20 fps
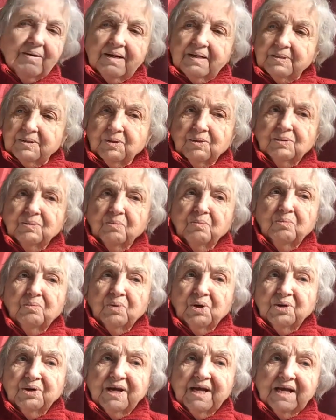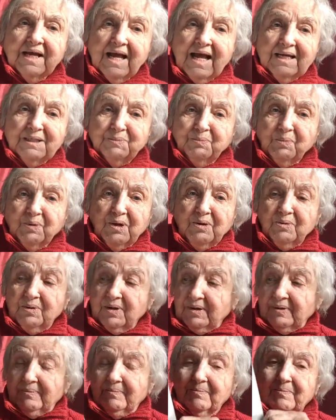it's called Morning Has
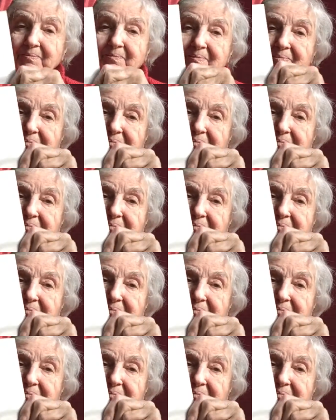Broken.